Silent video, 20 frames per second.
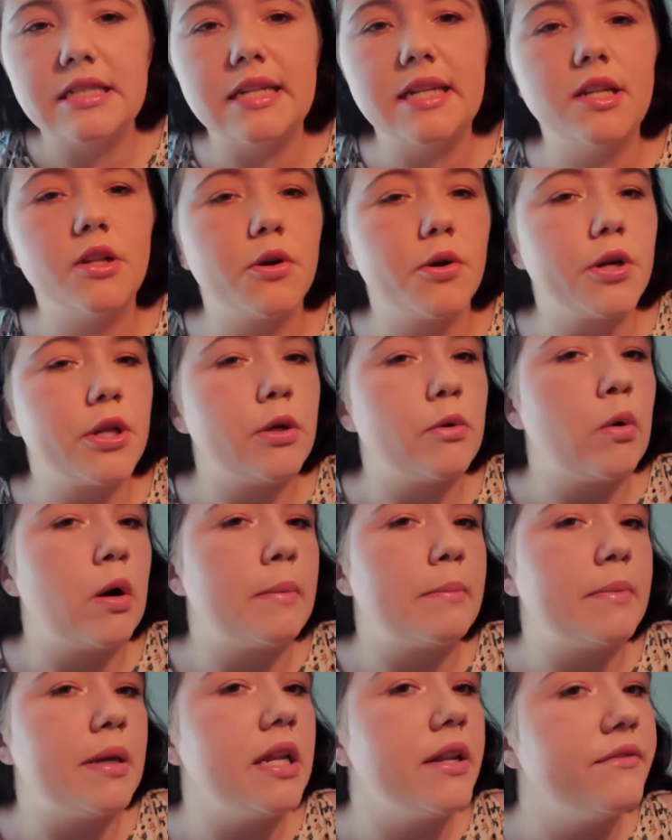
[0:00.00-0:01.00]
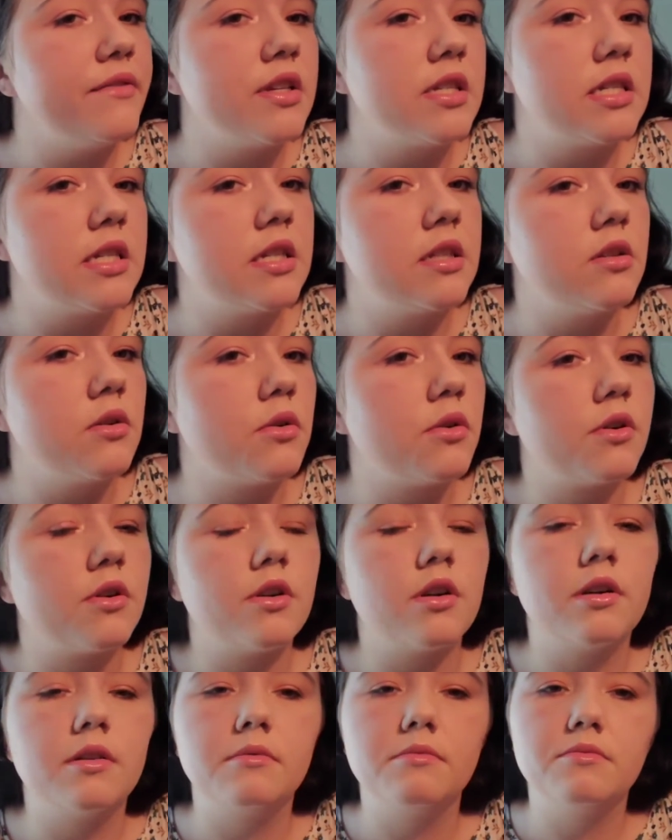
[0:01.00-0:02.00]
or you want me to visit,
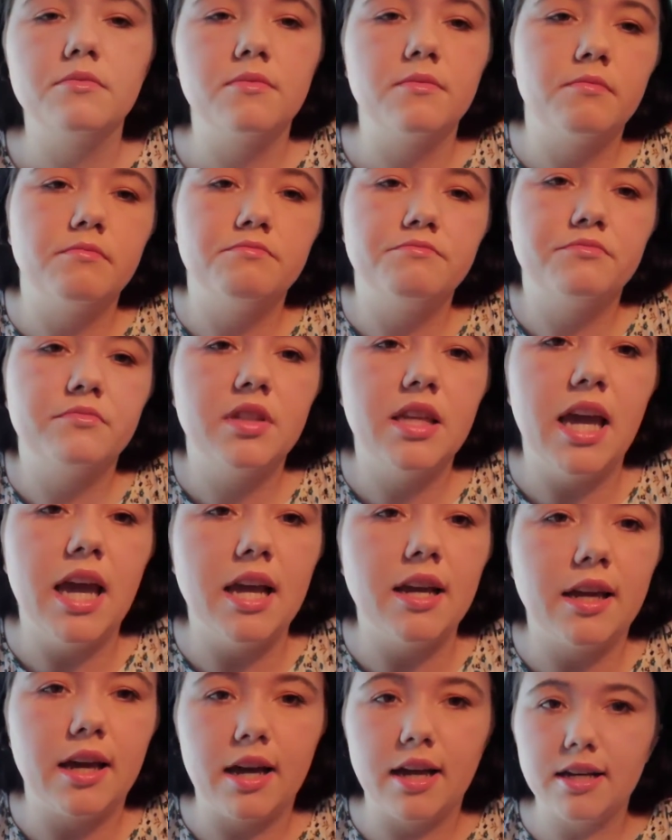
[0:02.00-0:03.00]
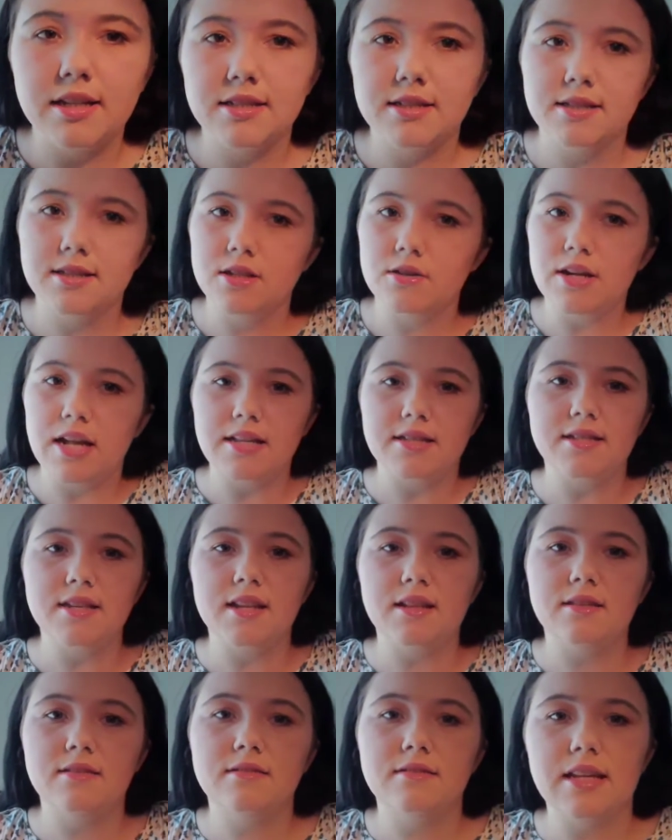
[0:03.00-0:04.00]
or yeah guys, so that's
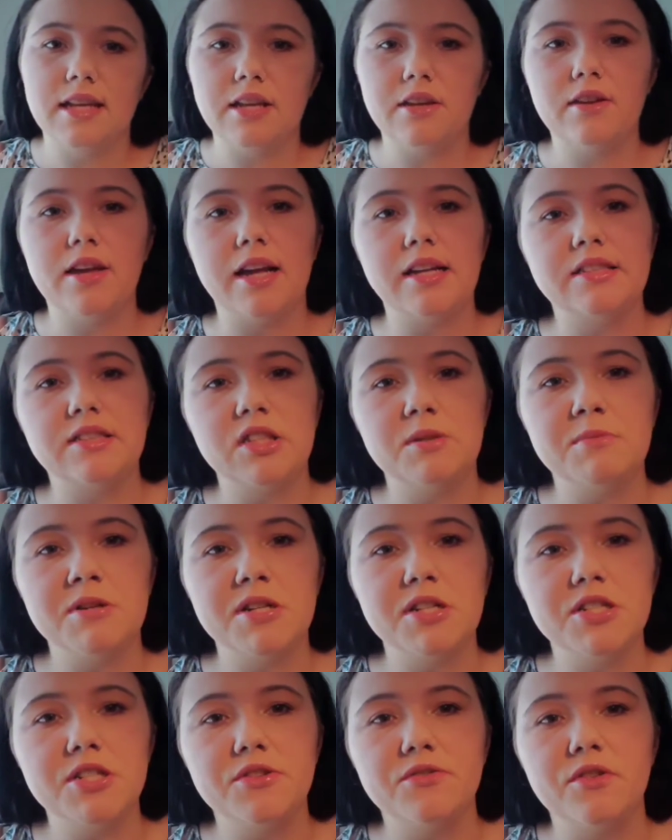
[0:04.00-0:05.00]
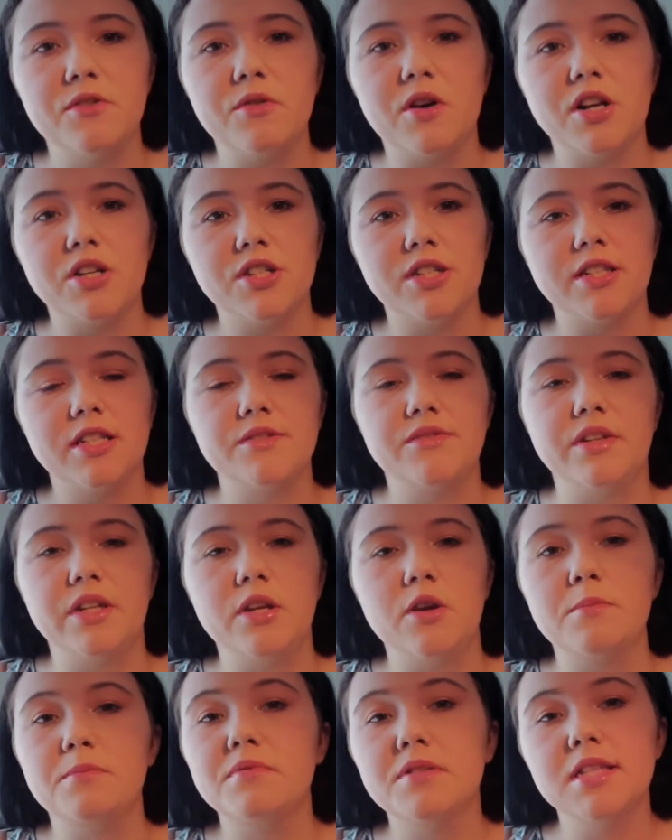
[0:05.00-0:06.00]
it. Thank you guys so much for watching this
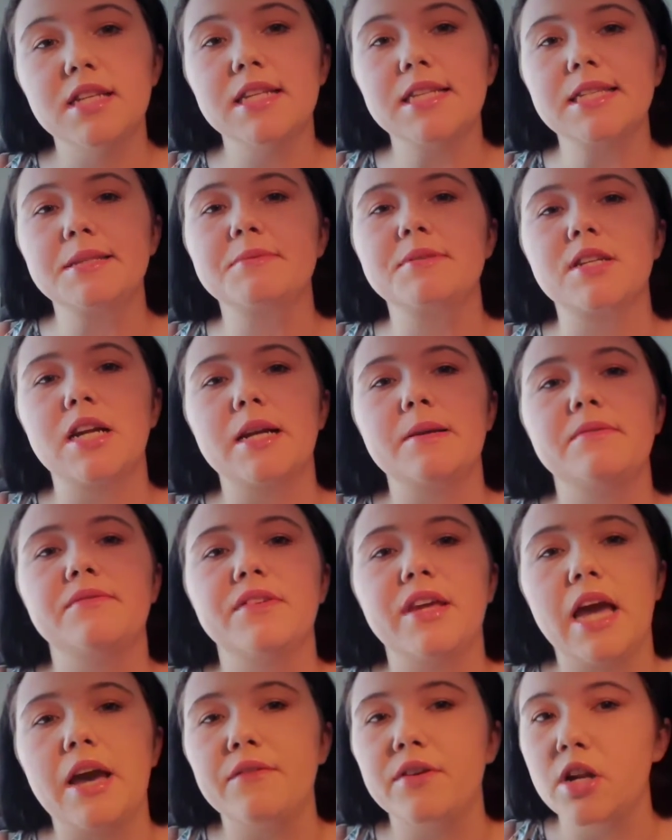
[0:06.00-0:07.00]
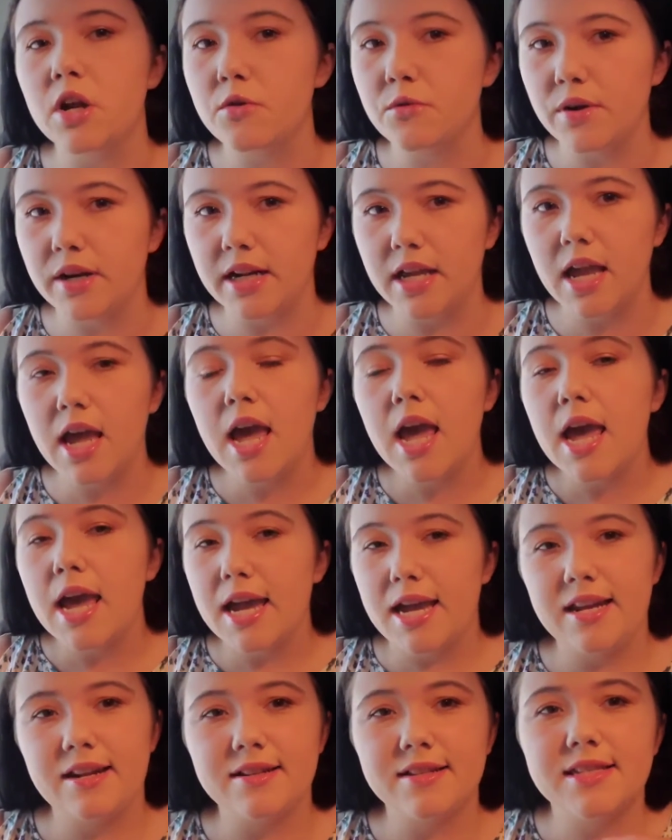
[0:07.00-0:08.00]
video. Please subscribe if you haven't already,
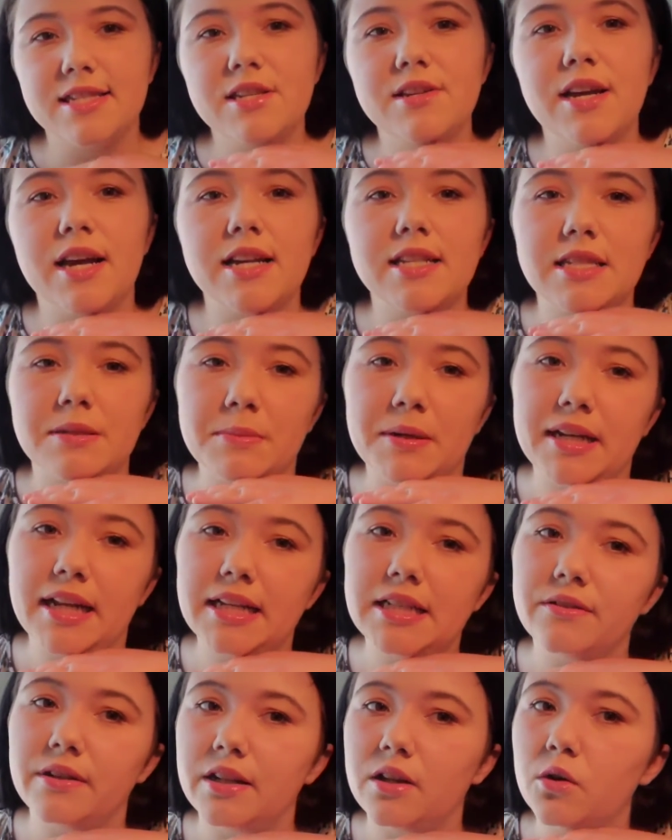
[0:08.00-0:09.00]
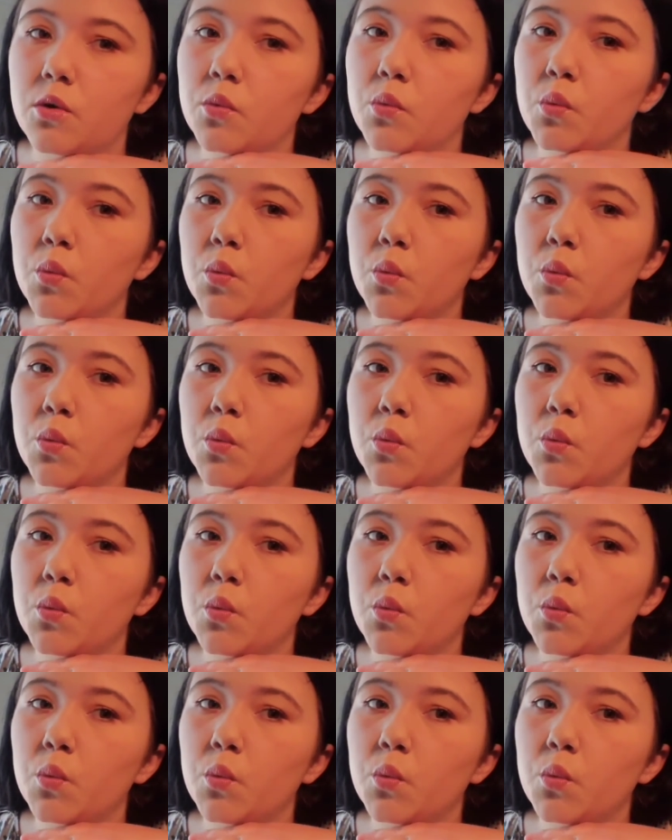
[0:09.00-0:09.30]
and I'll see you guys in my next video.